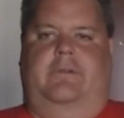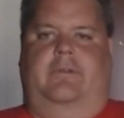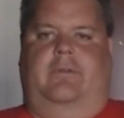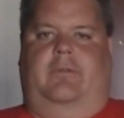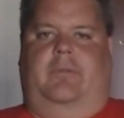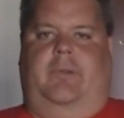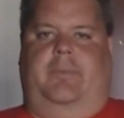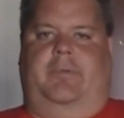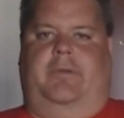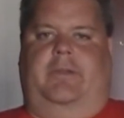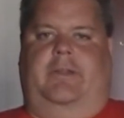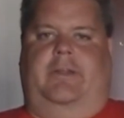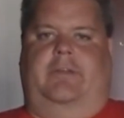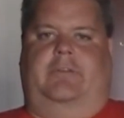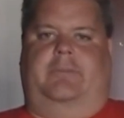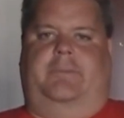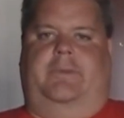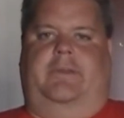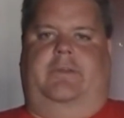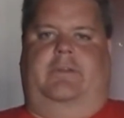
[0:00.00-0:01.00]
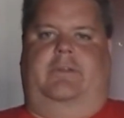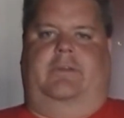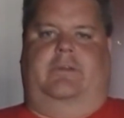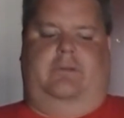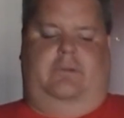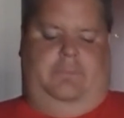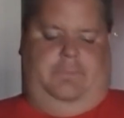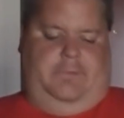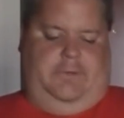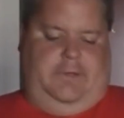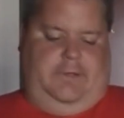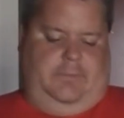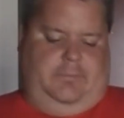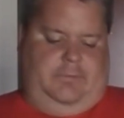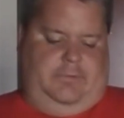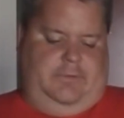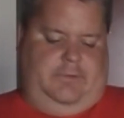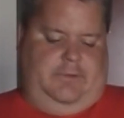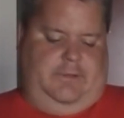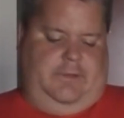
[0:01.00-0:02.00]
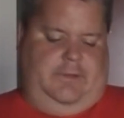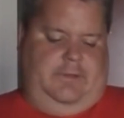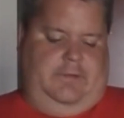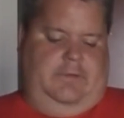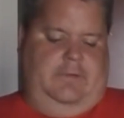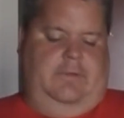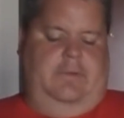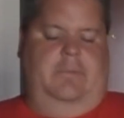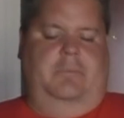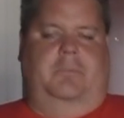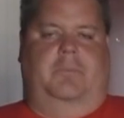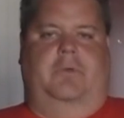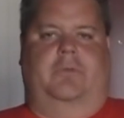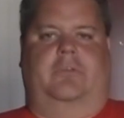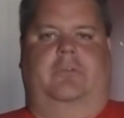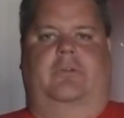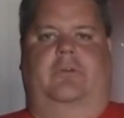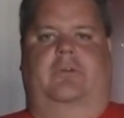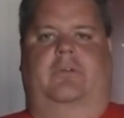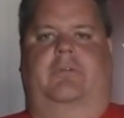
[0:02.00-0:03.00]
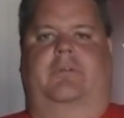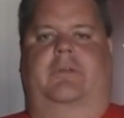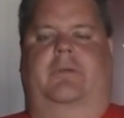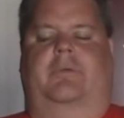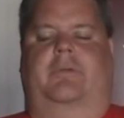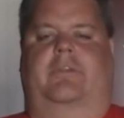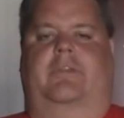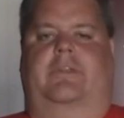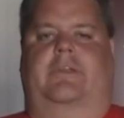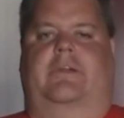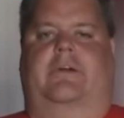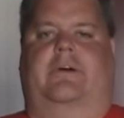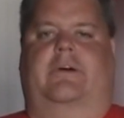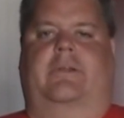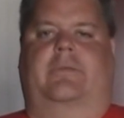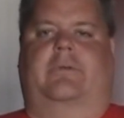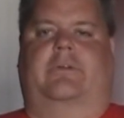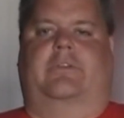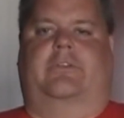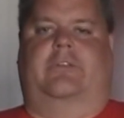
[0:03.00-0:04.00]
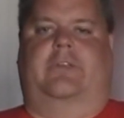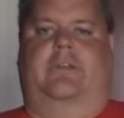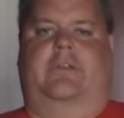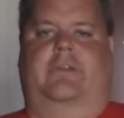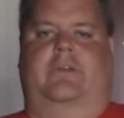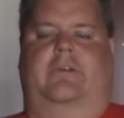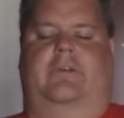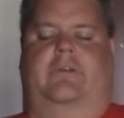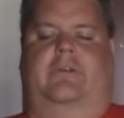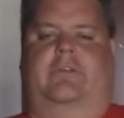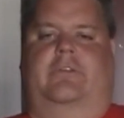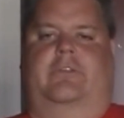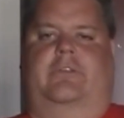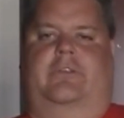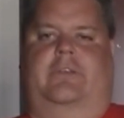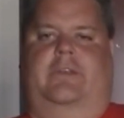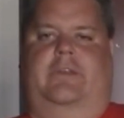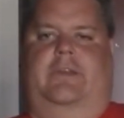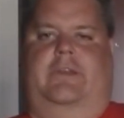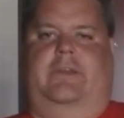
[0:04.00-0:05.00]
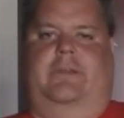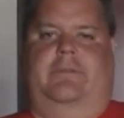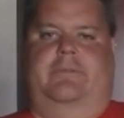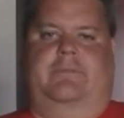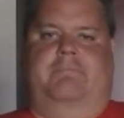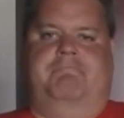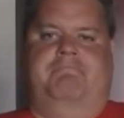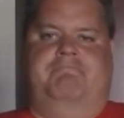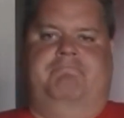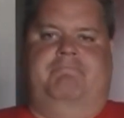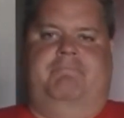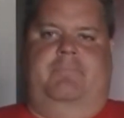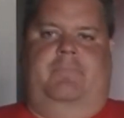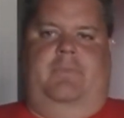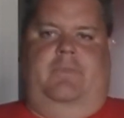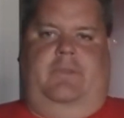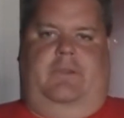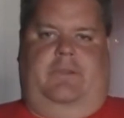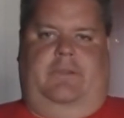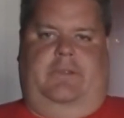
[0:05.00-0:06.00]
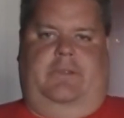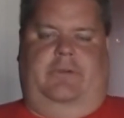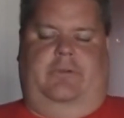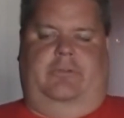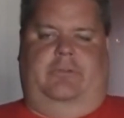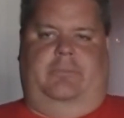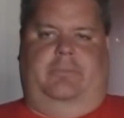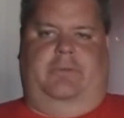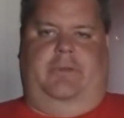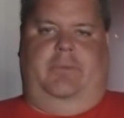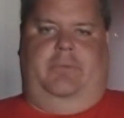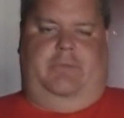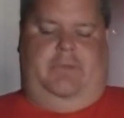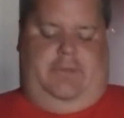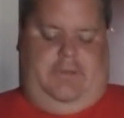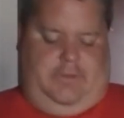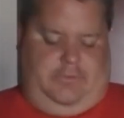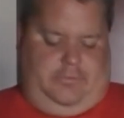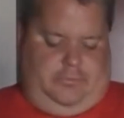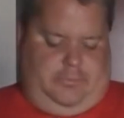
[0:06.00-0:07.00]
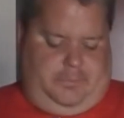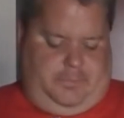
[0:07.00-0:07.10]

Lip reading: Remember Lance Pitlick, who played with the, most notably with the Ottawa Senators, and I think he also played with the Nashville